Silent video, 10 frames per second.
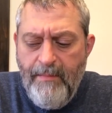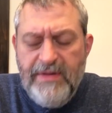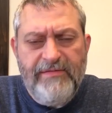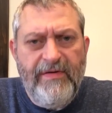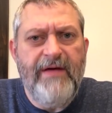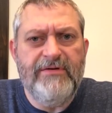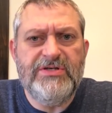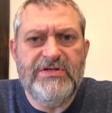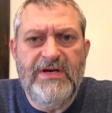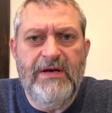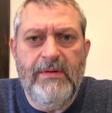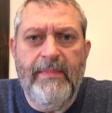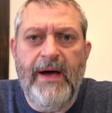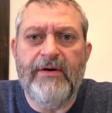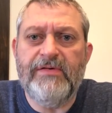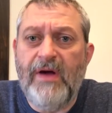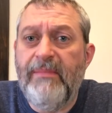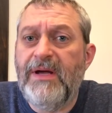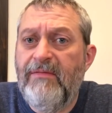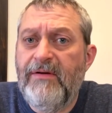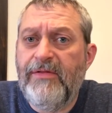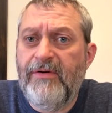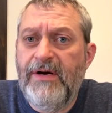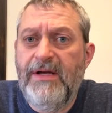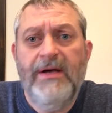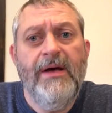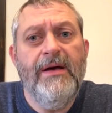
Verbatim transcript: But the flavors just need to be better. So I'm gonna give it a three.